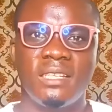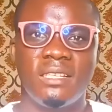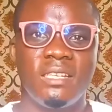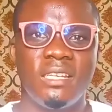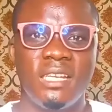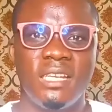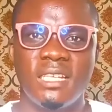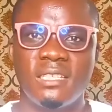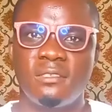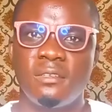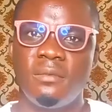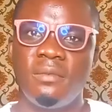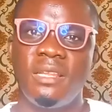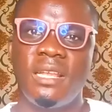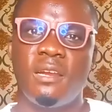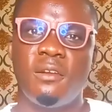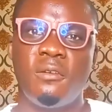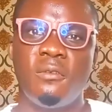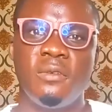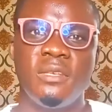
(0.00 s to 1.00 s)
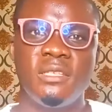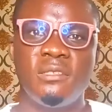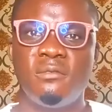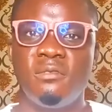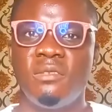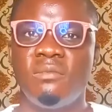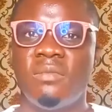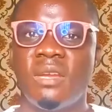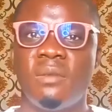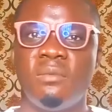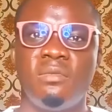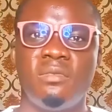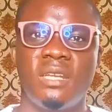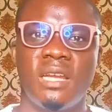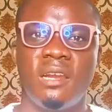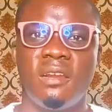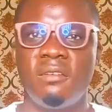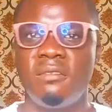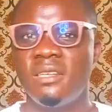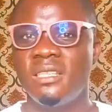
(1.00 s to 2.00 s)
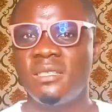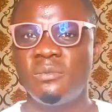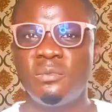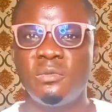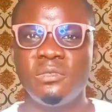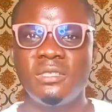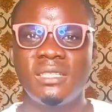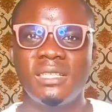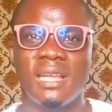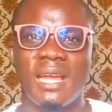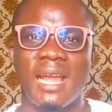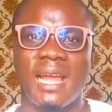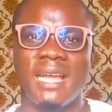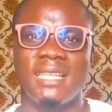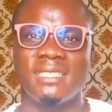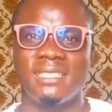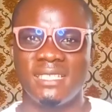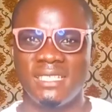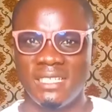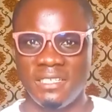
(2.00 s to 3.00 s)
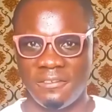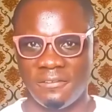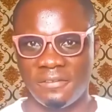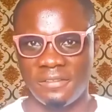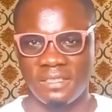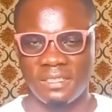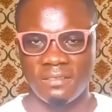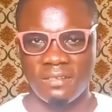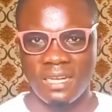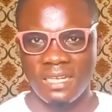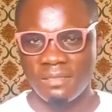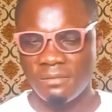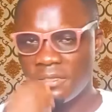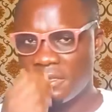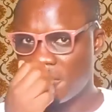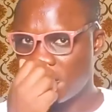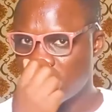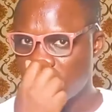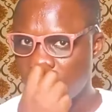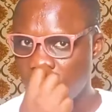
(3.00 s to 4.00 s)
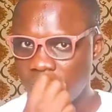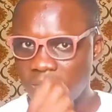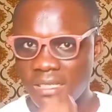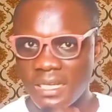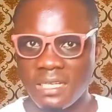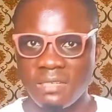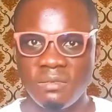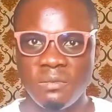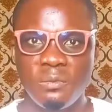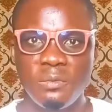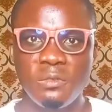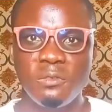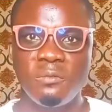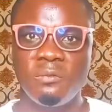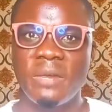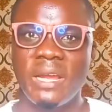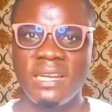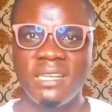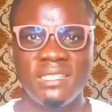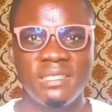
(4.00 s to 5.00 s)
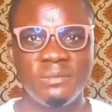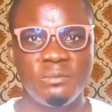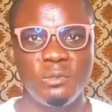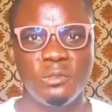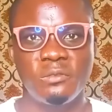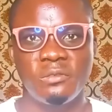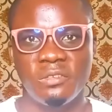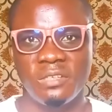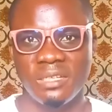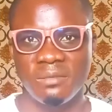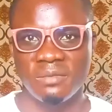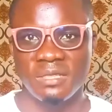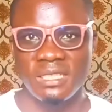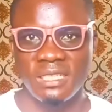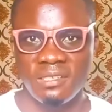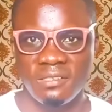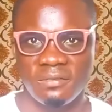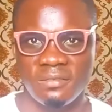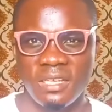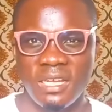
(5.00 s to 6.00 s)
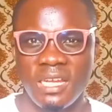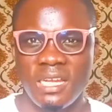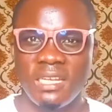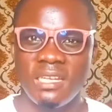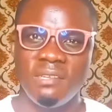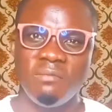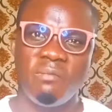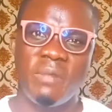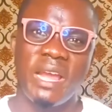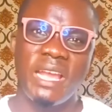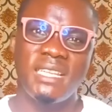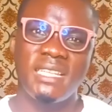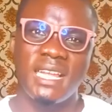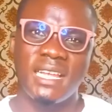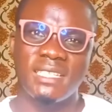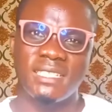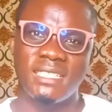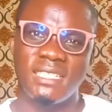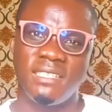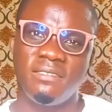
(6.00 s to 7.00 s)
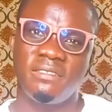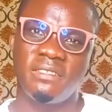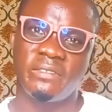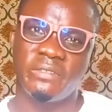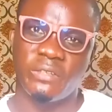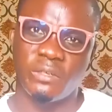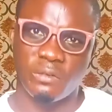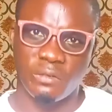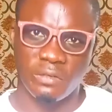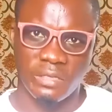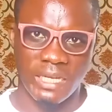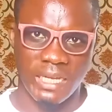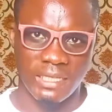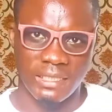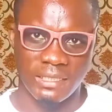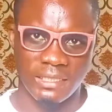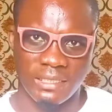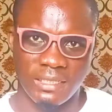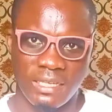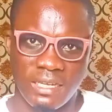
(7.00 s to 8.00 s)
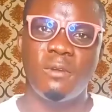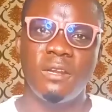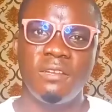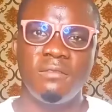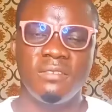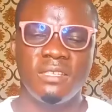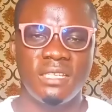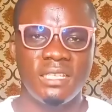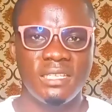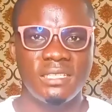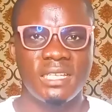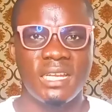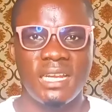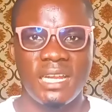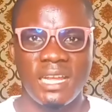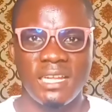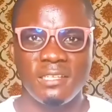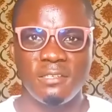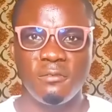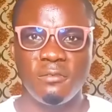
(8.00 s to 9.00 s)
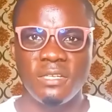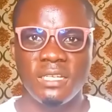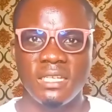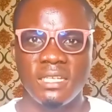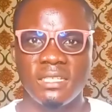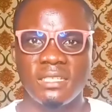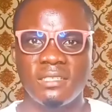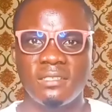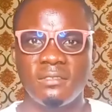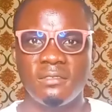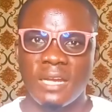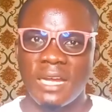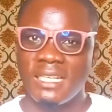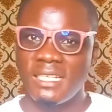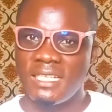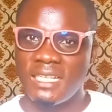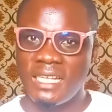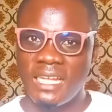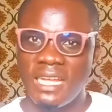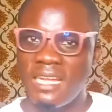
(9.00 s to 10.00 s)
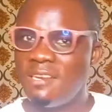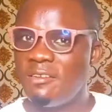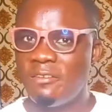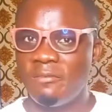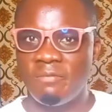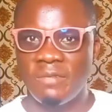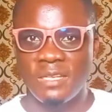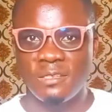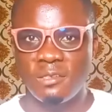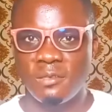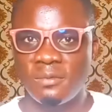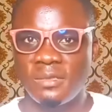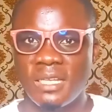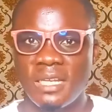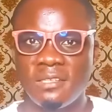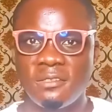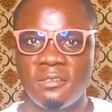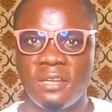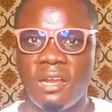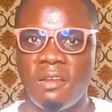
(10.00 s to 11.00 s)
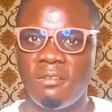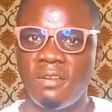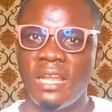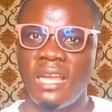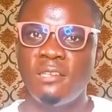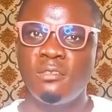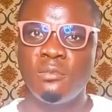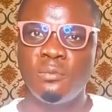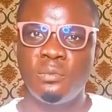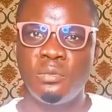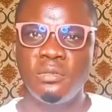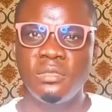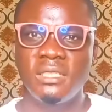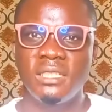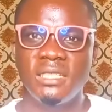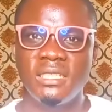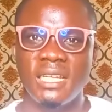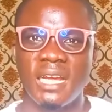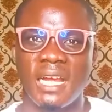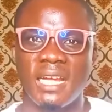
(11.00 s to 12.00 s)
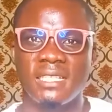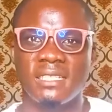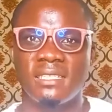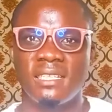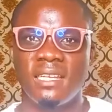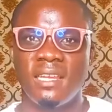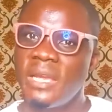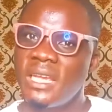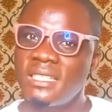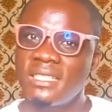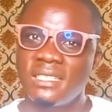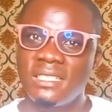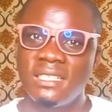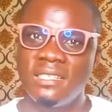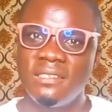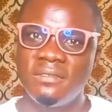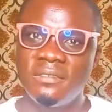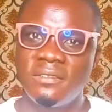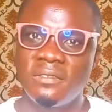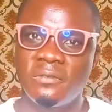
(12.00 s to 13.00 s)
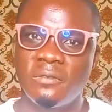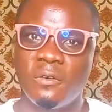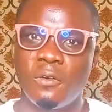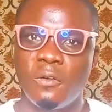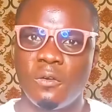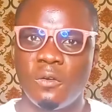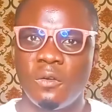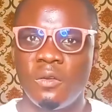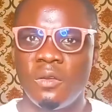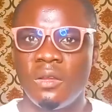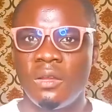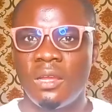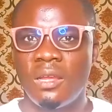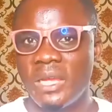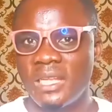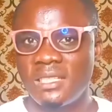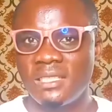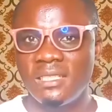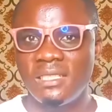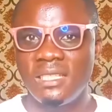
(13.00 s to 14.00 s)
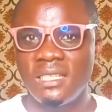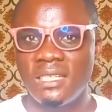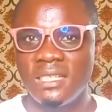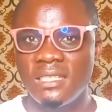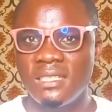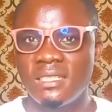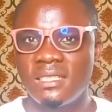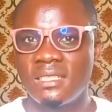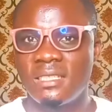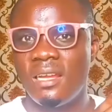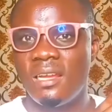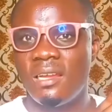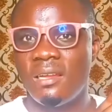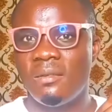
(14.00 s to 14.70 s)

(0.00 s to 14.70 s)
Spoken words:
there's something I always do in my book. I always put as gifts, right? Because sometimes people don't buy these books for themselves. They buy it as gifts for others. One of the things I like doing is to, at the end of my subtitle, I would like to put it as best gift for birthdays,